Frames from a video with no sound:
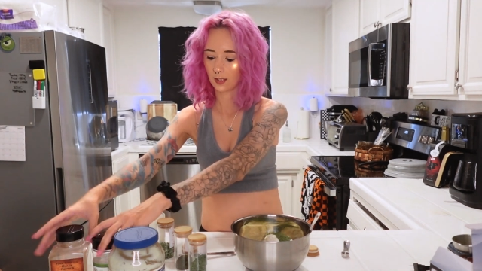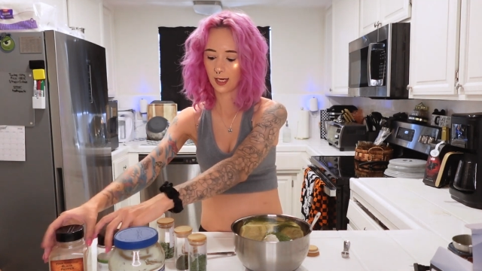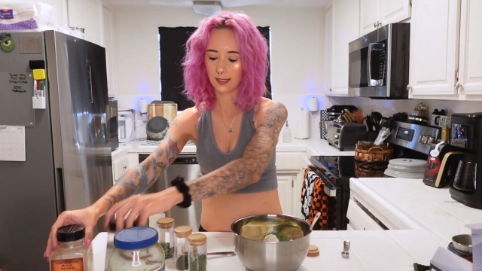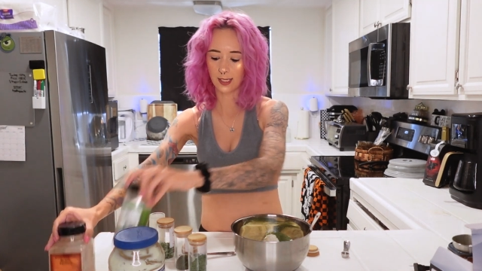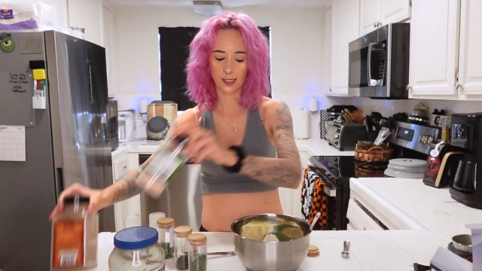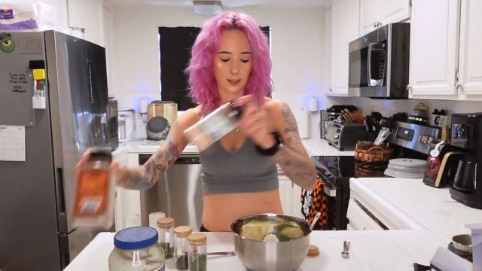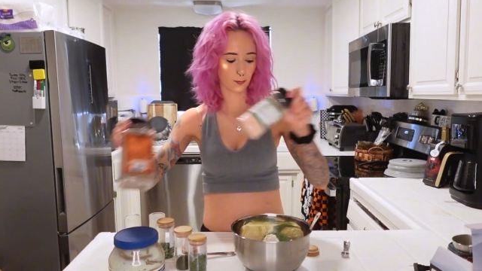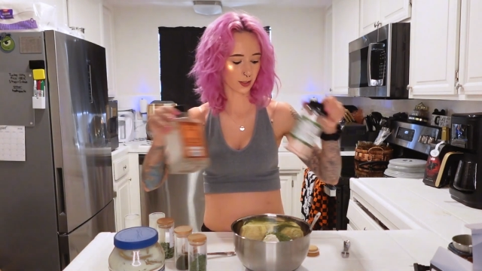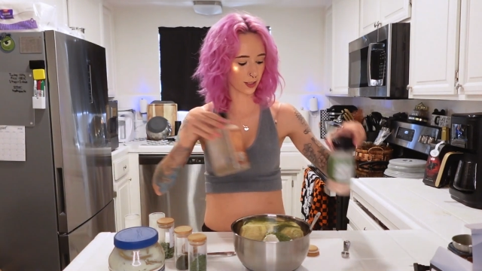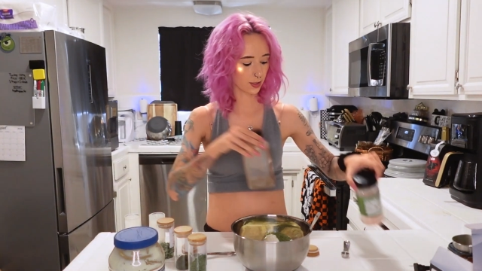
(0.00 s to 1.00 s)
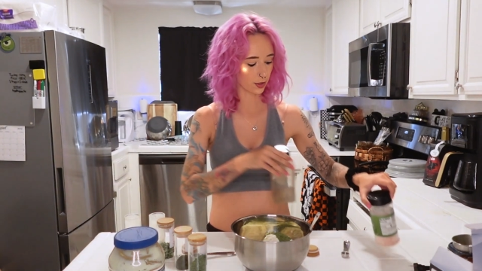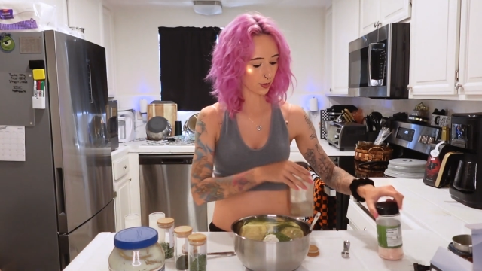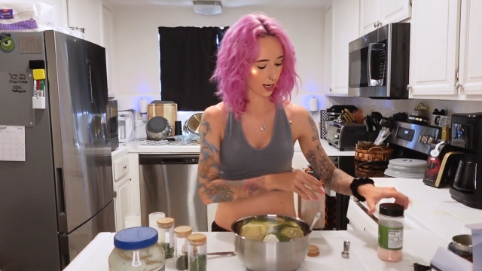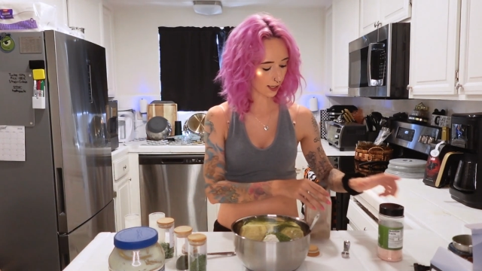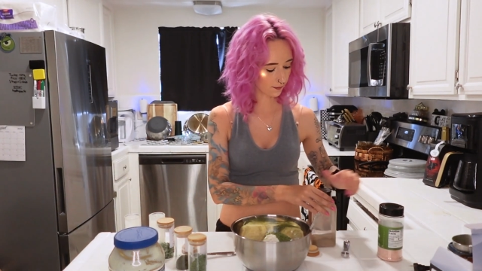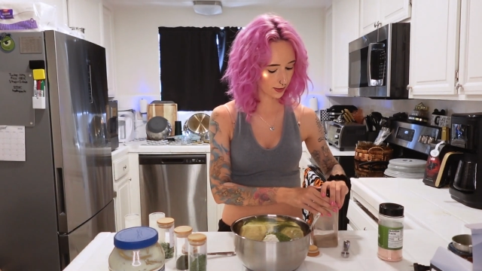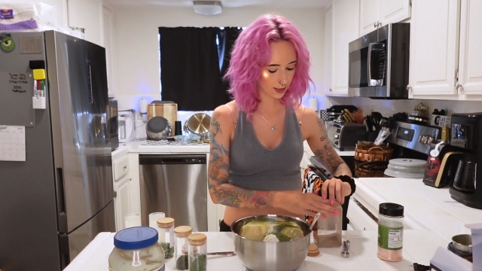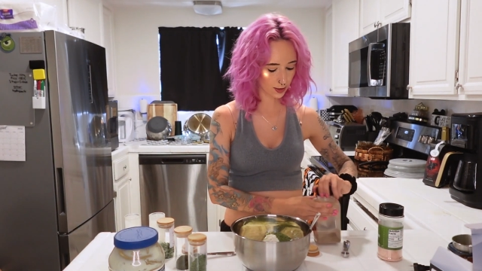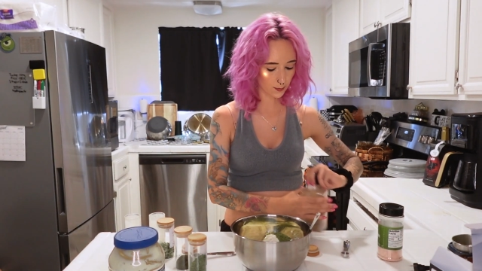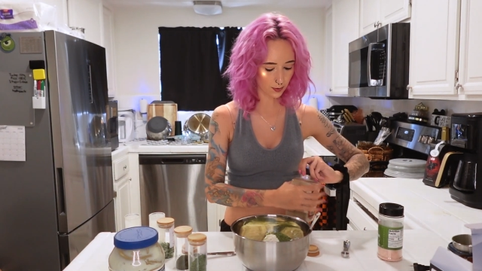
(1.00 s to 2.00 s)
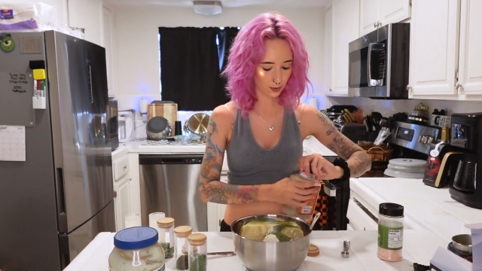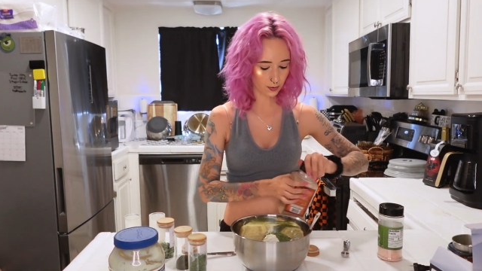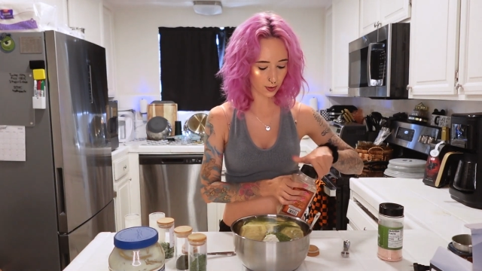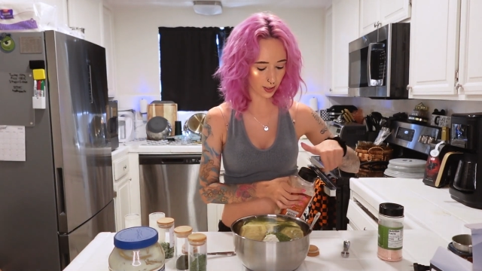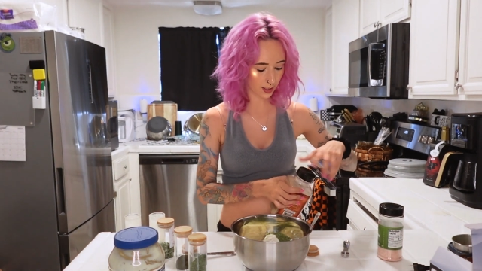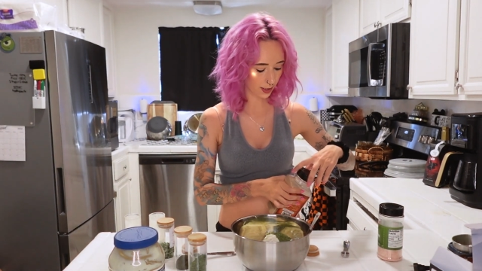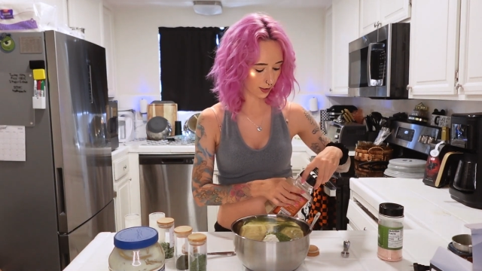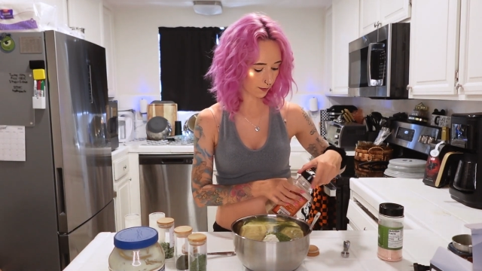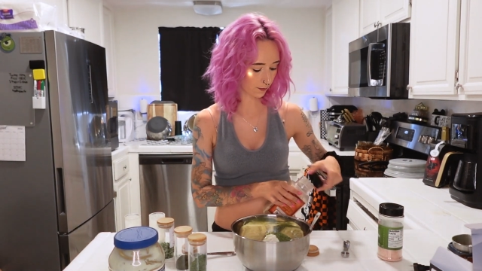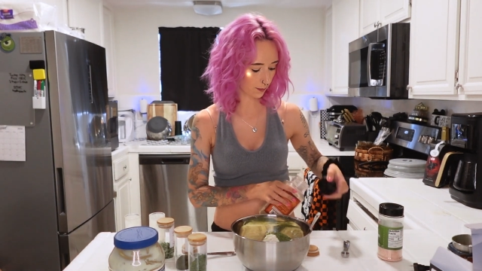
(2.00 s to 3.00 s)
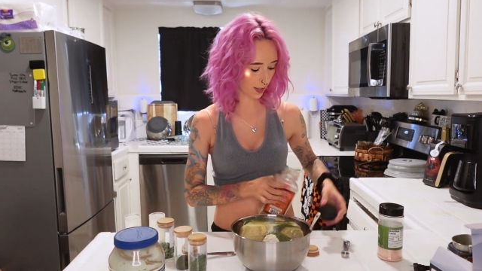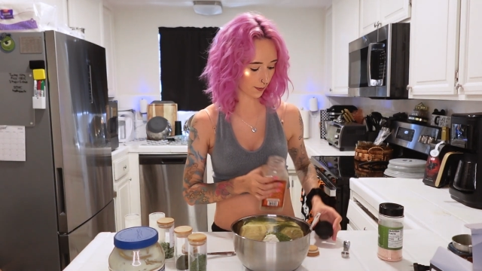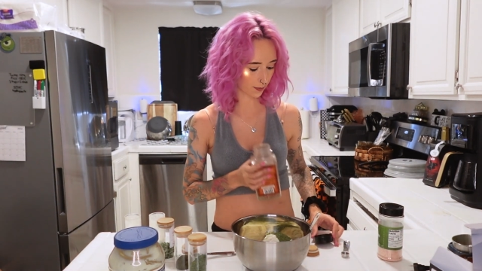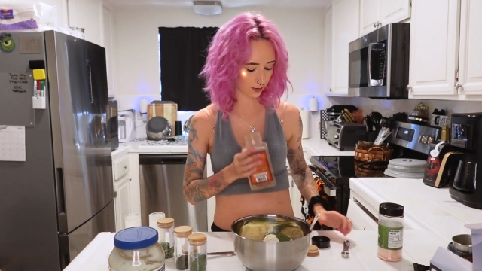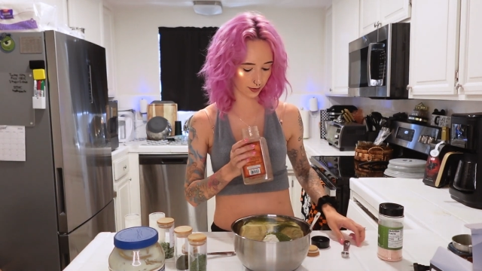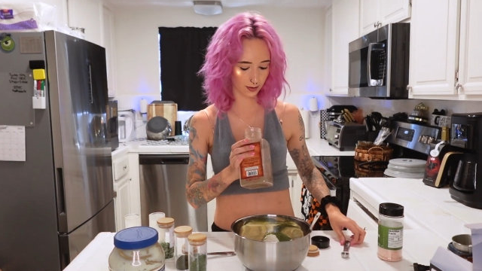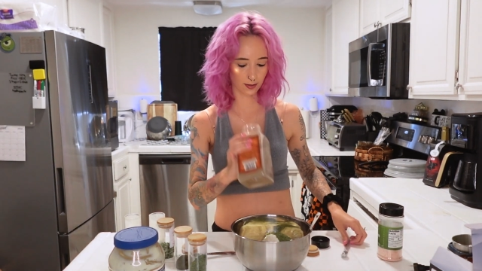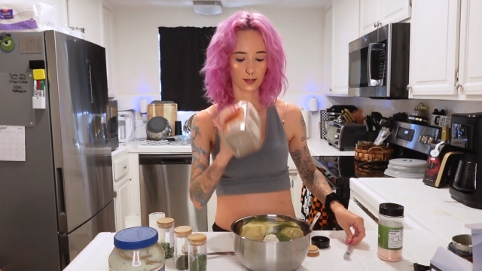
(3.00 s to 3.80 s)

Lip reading: And then we're gonna do half a teaspoon of pepper.